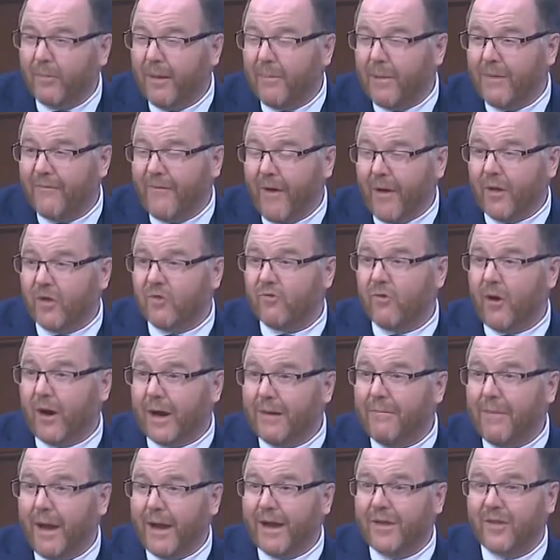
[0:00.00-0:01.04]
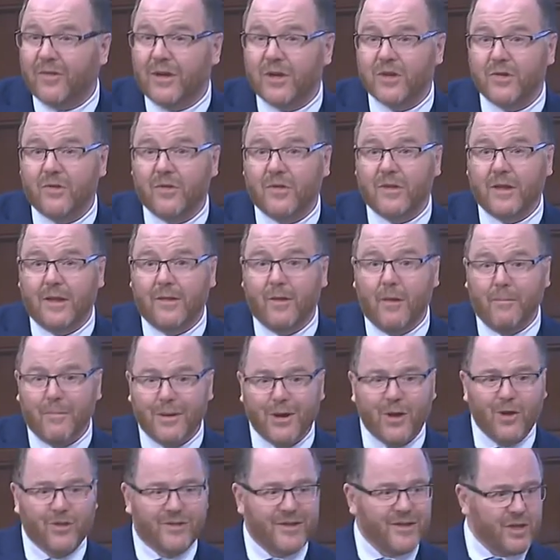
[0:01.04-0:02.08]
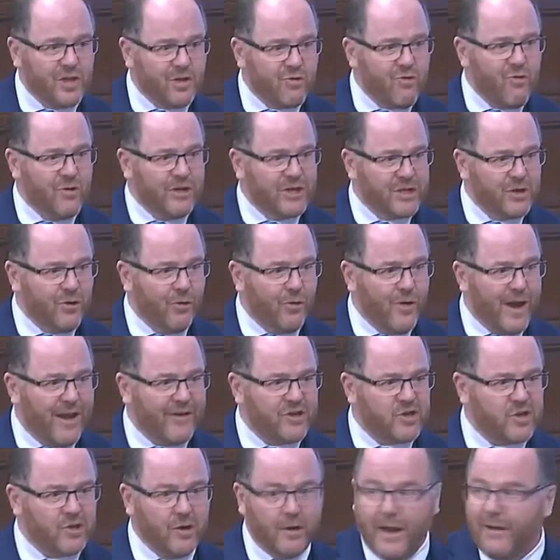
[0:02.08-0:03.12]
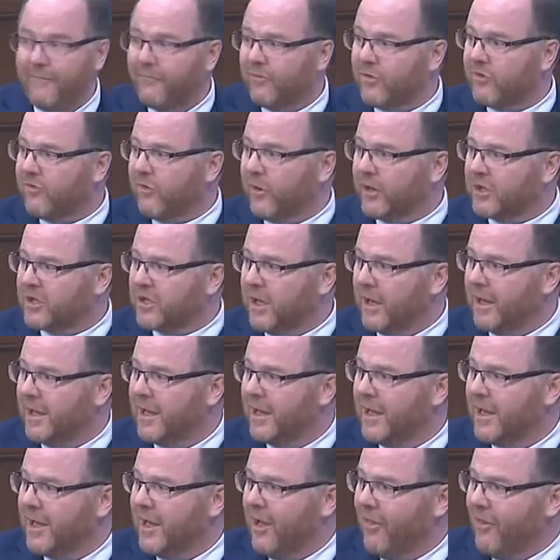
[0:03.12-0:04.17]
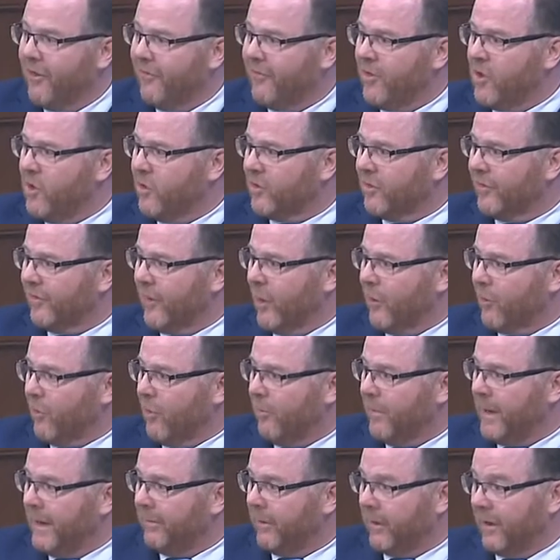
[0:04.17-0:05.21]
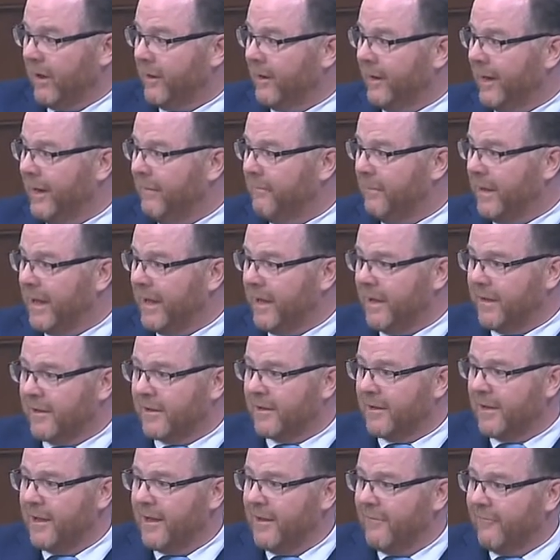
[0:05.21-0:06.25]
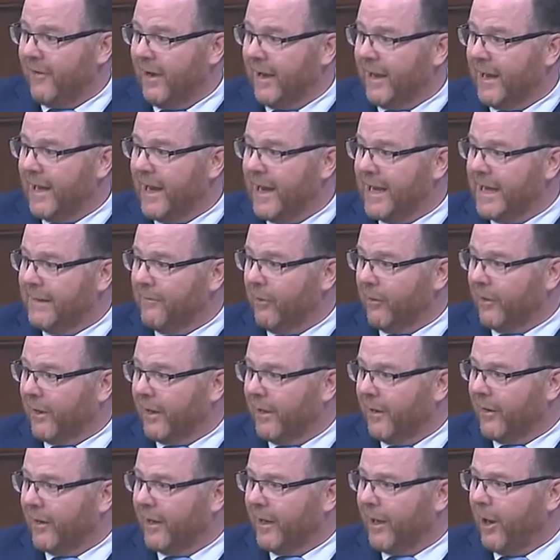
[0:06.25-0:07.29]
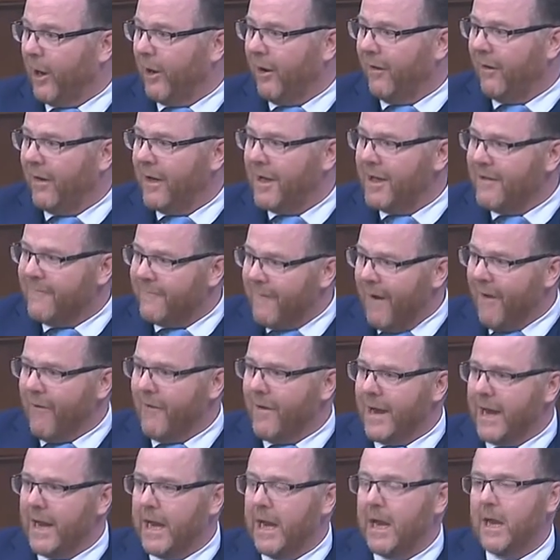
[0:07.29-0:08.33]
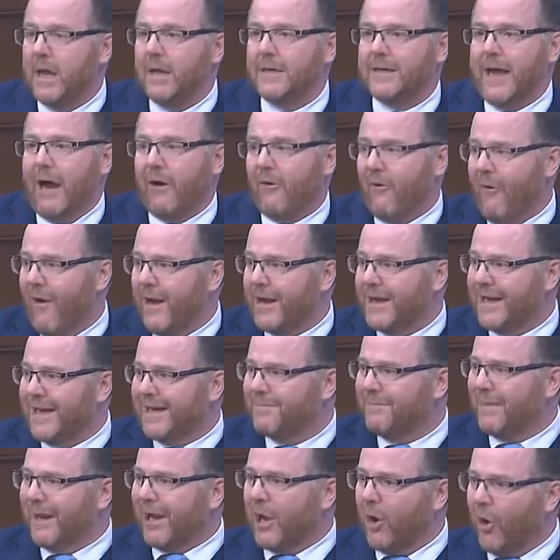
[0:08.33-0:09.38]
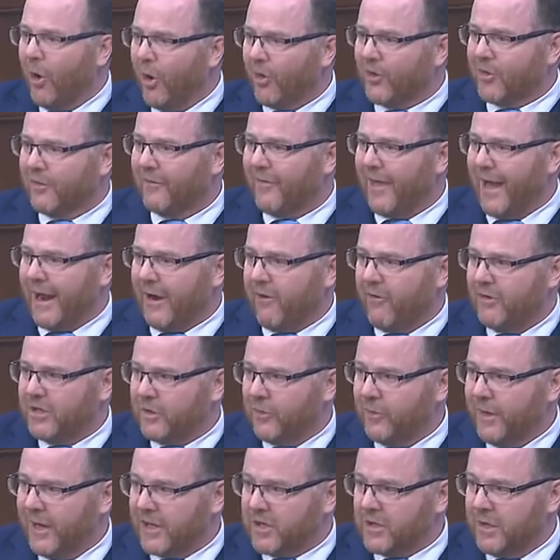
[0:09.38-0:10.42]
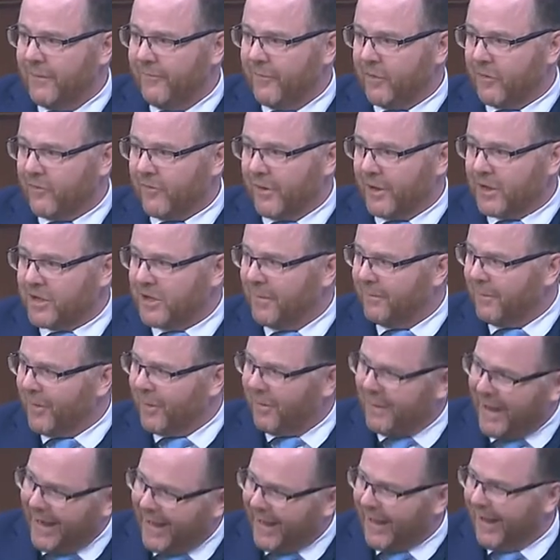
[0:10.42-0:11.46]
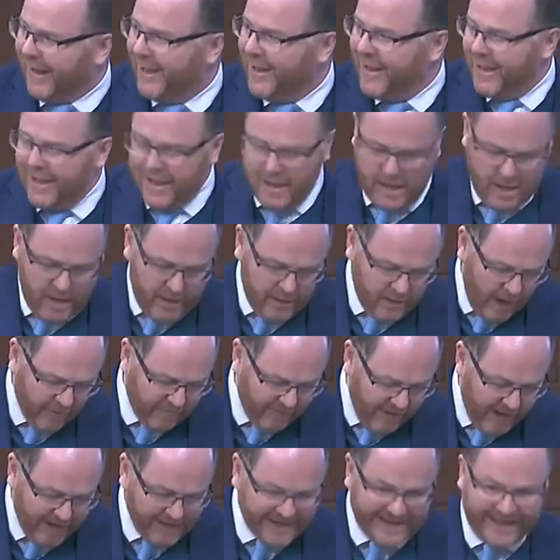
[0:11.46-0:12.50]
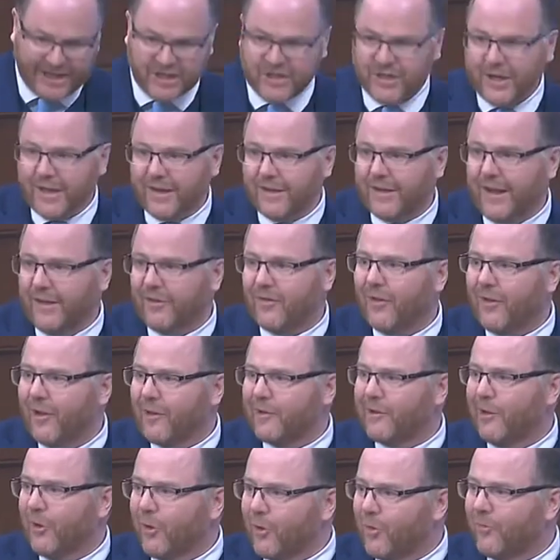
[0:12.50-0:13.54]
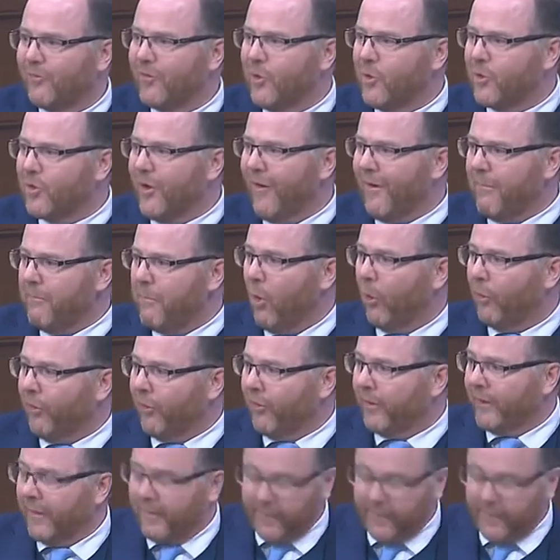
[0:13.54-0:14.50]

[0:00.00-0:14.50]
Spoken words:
I've been very struck in my constituency that because this is critical national infrastructure, the views of local people, local MPs, frankly anybody locally, are very downgraded because of that critical national infrastructure. But the planning advice actually says that those local views are important.